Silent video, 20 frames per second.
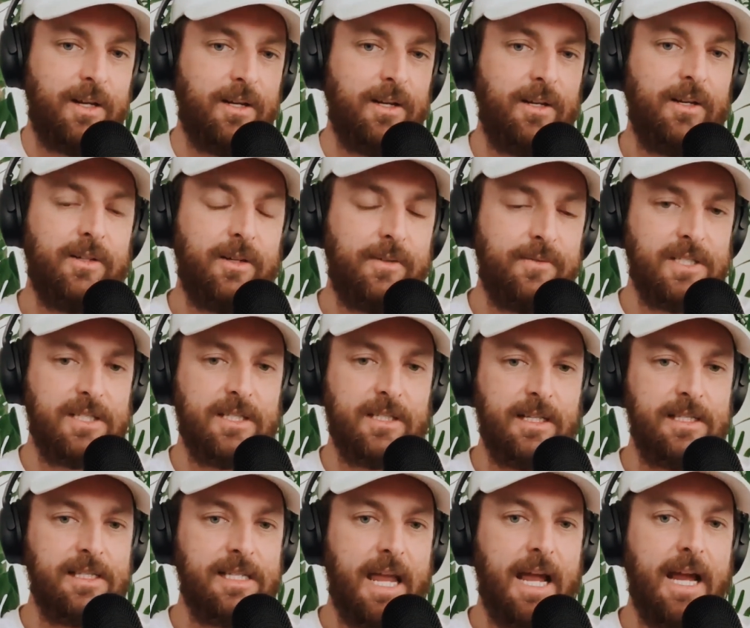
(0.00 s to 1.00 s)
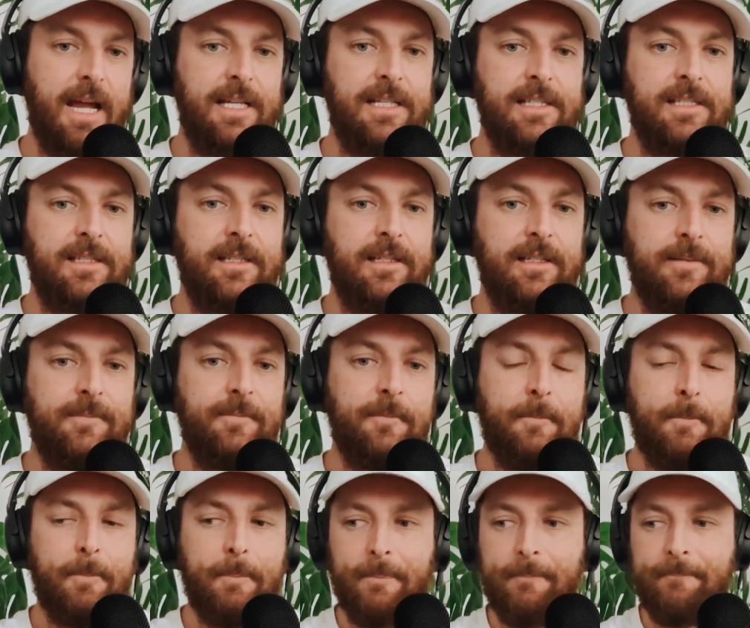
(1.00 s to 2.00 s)
And obviously there's gains that
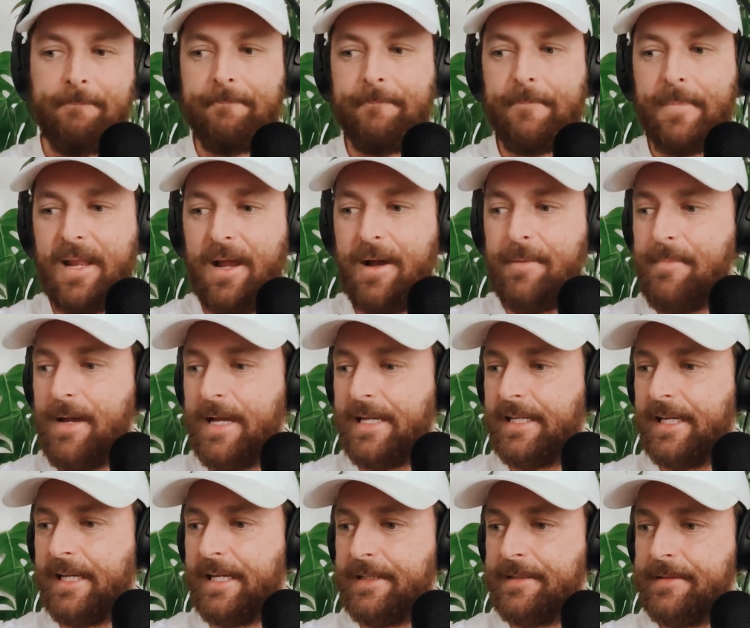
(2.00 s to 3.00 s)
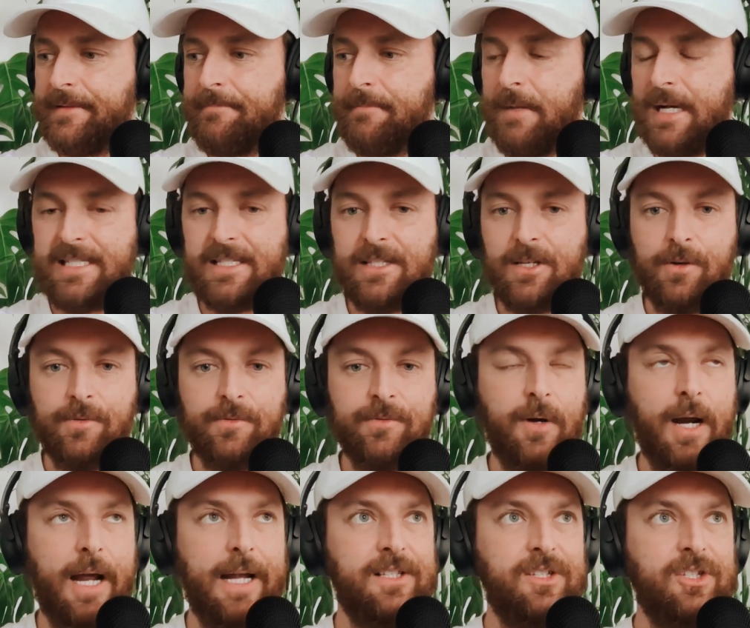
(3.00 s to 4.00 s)
I'm making myself,
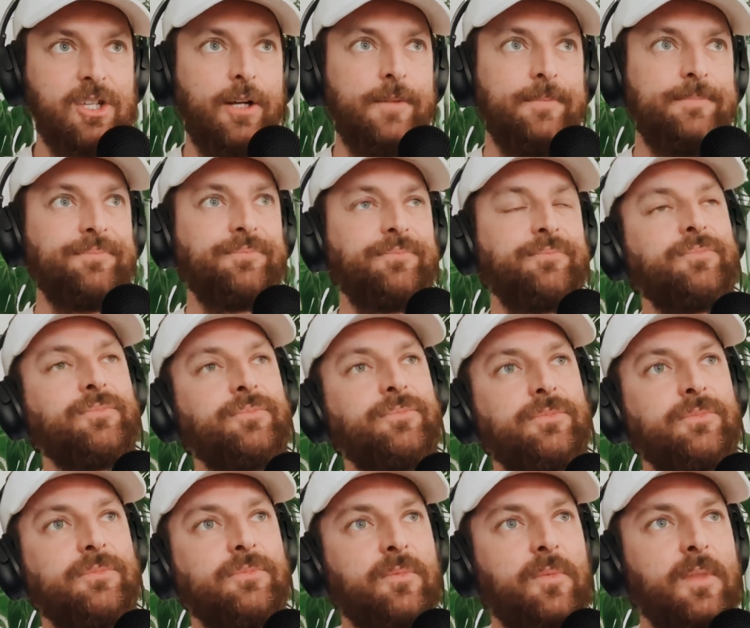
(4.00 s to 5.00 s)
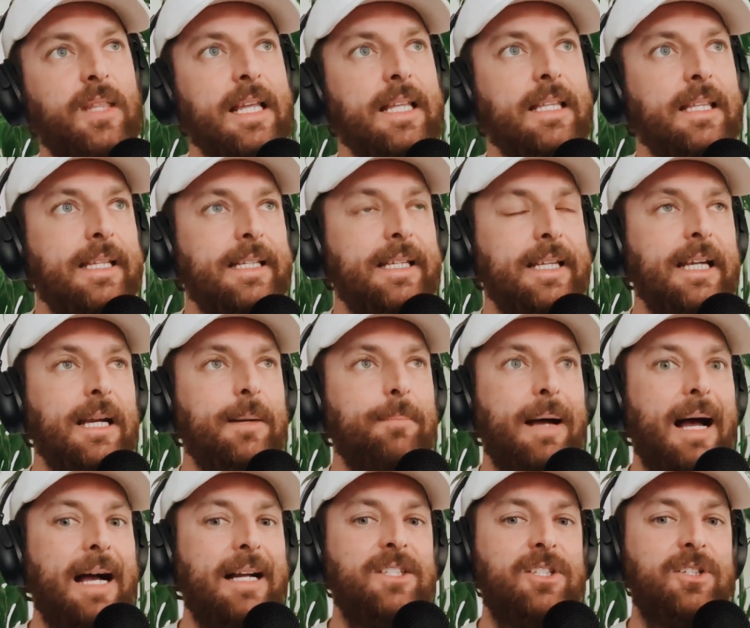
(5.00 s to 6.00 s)
right? So linking it
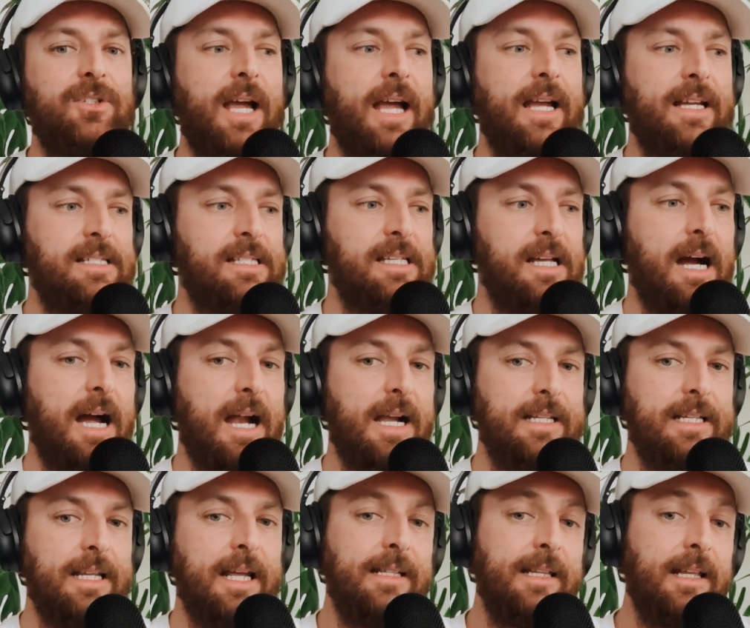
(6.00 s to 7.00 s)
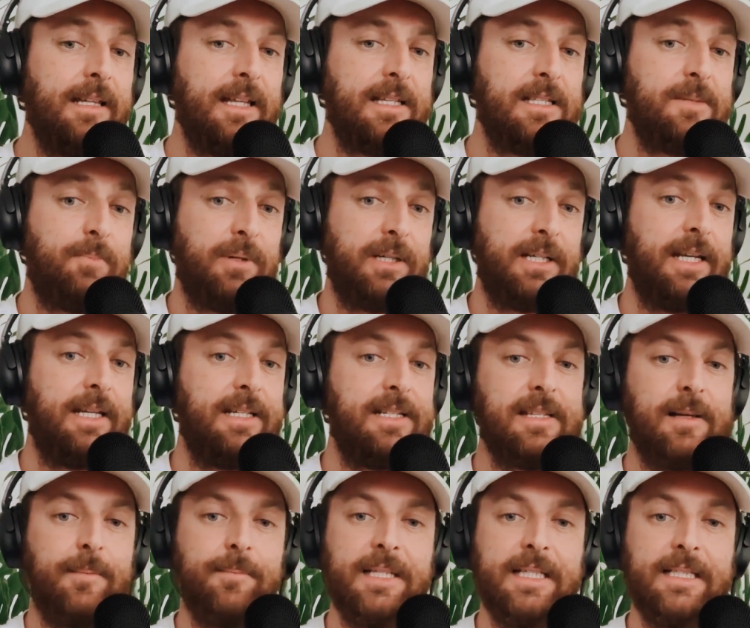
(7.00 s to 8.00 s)
back to anxiety, and then let's bring in
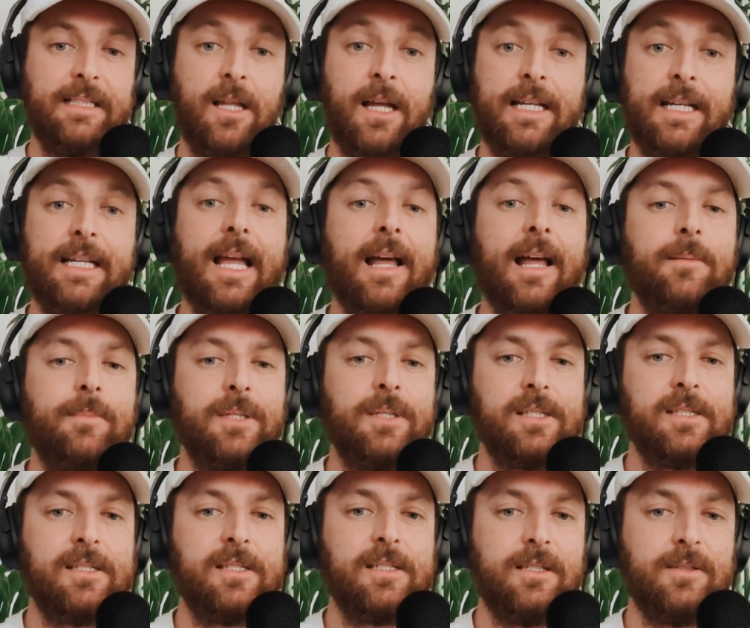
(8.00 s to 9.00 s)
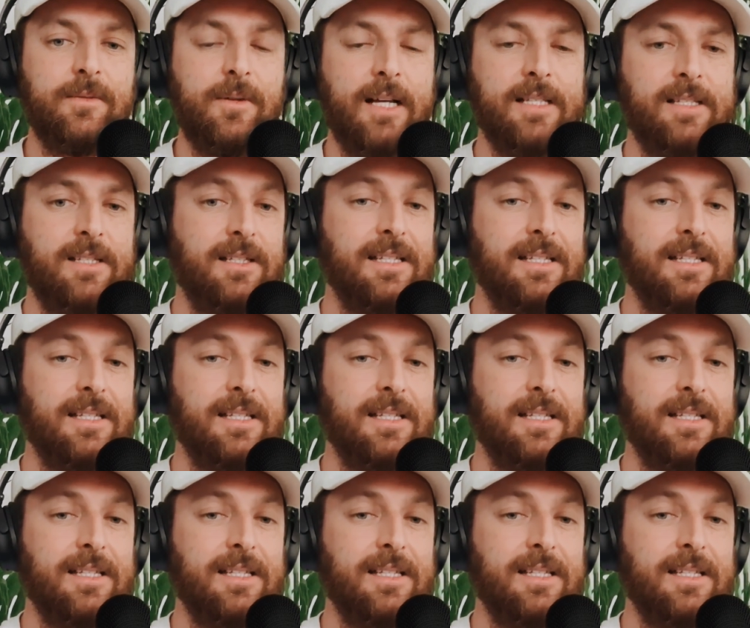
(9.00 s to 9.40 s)
something like cannabis, right?